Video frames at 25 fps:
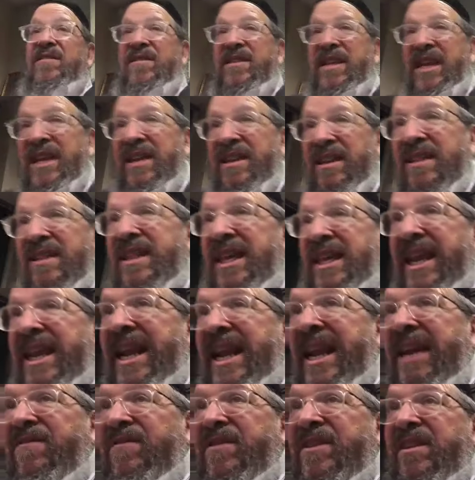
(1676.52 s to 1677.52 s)
that
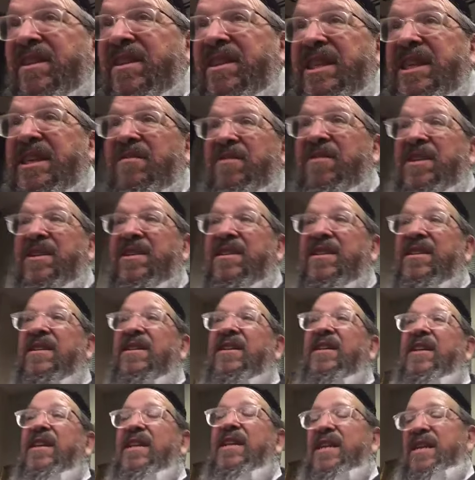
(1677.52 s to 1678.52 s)
I have to leave it.
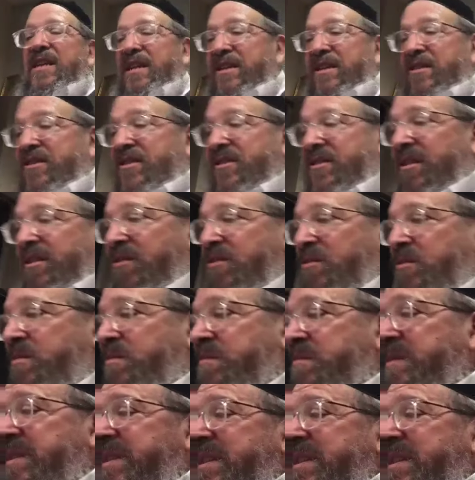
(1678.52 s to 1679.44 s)
So